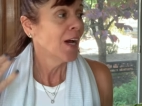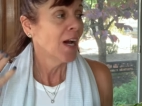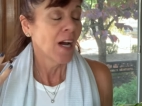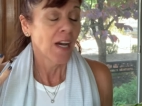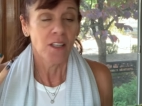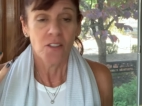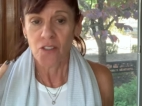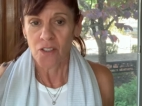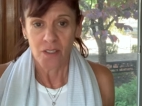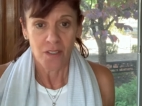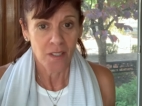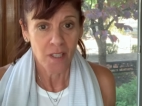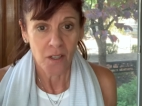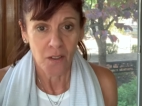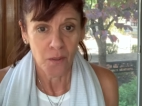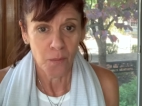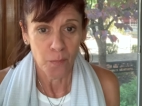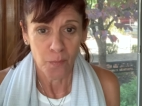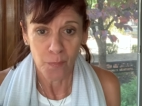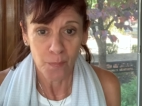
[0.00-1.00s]
As you can
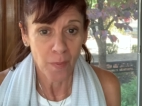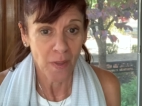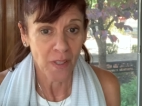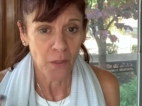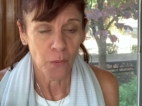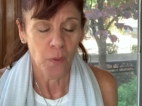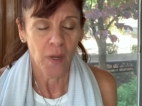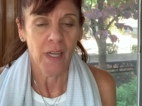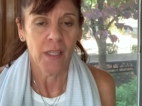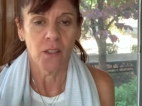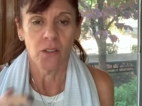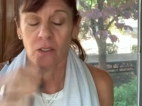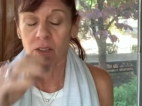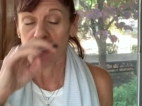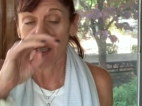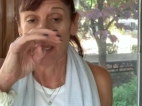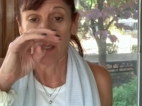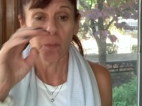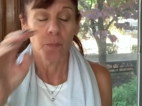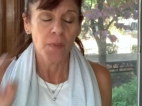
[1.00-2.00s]
tell by the way I looked
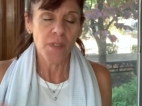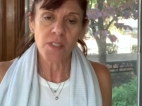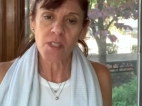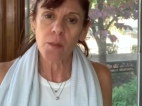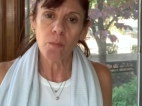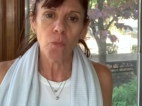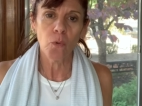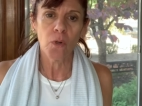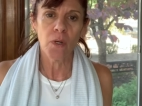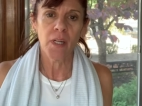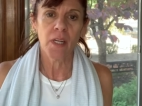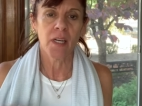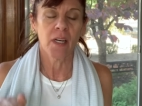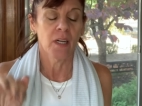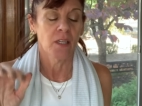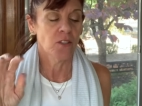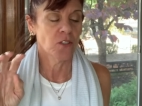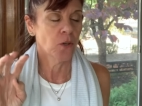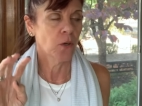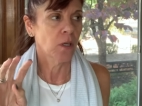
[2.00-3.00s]
at a busy morning, I
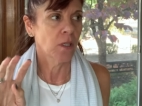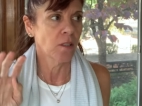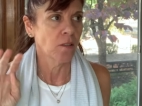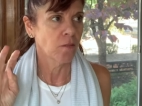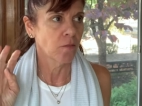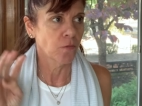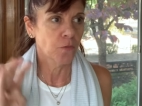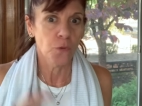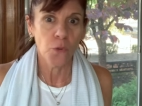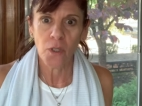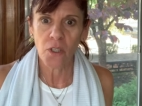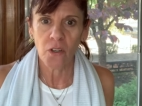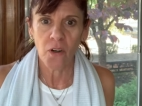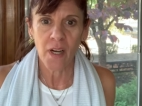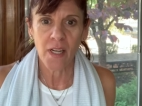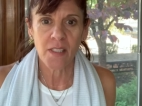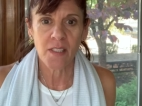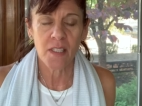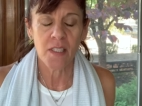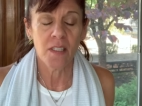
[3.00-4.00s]
taught four
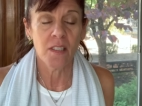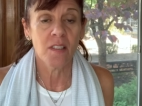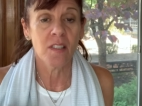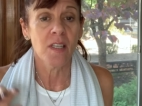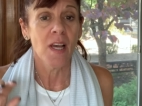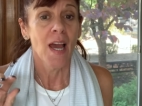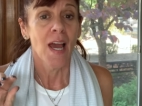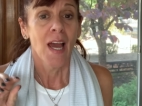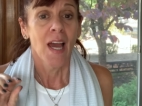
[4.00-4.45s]
classes,